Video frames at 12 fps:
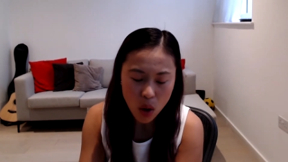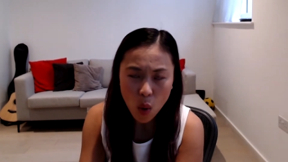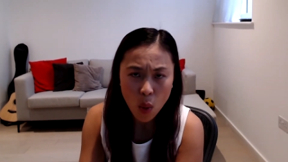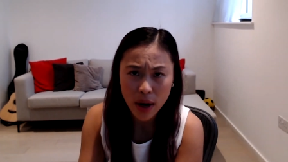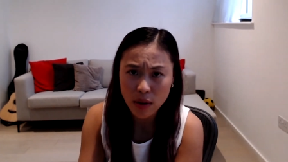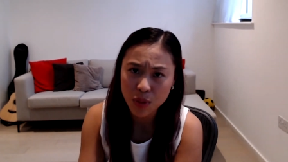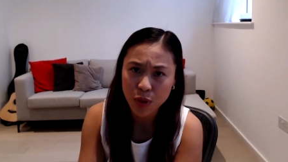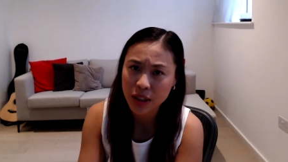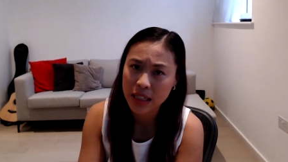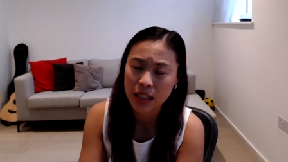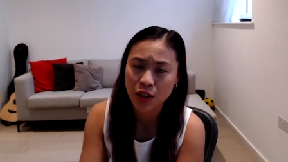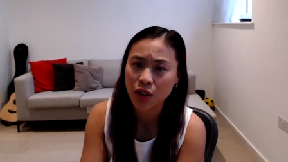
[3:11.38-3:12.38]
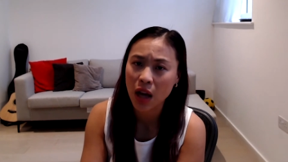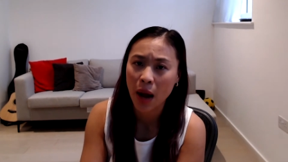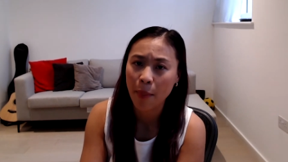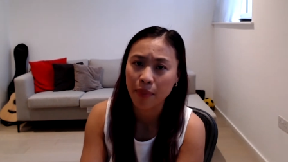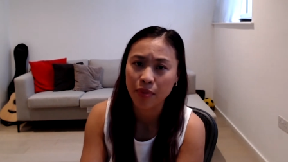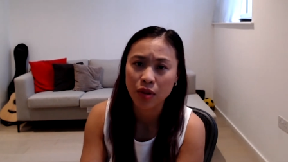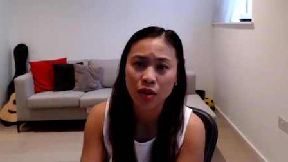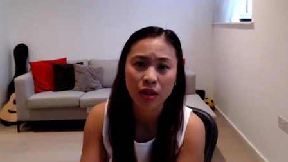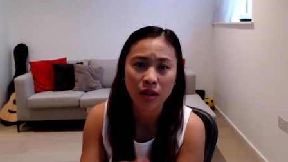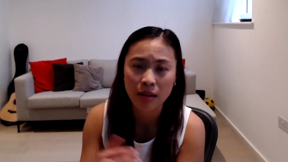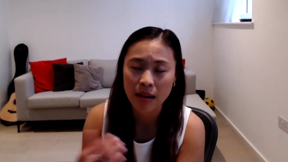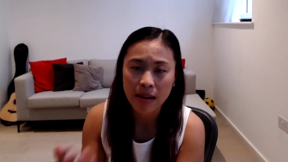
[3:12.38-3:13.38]
went out to Brooklyn
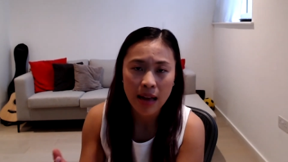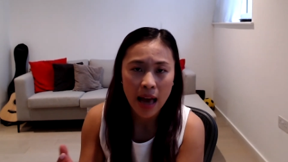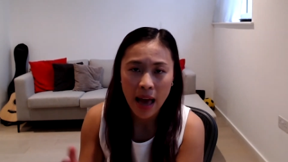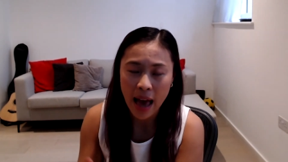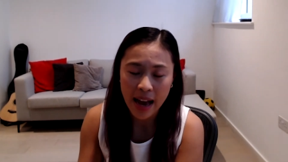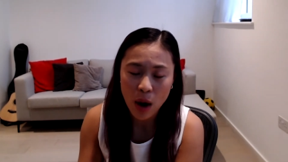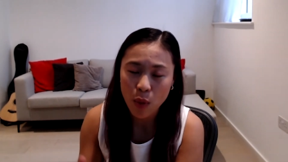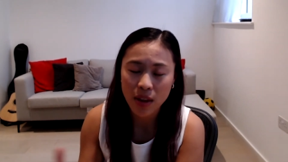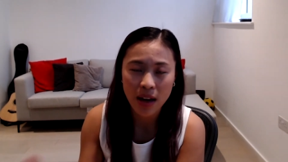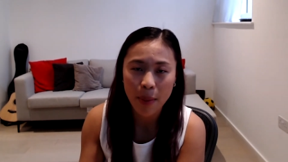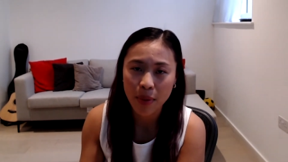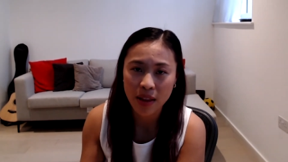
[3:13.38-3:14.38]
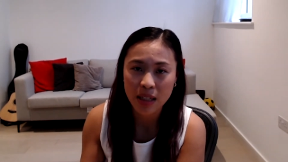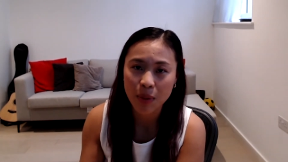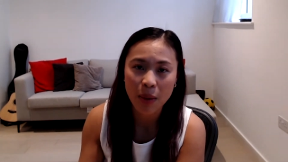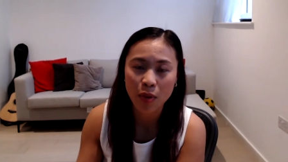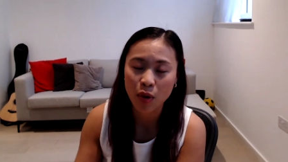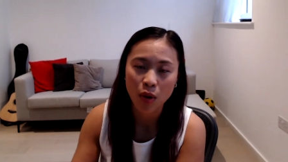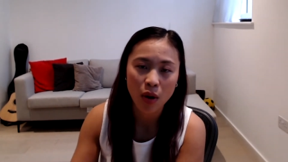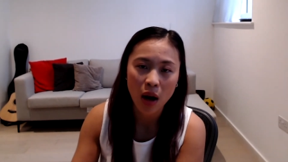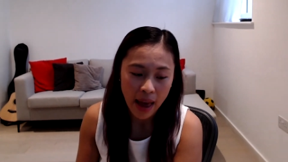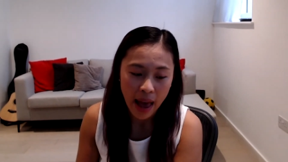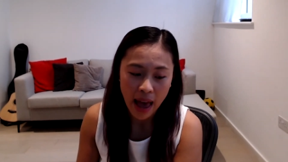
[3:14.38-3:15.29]
to hang out with a couple of these people.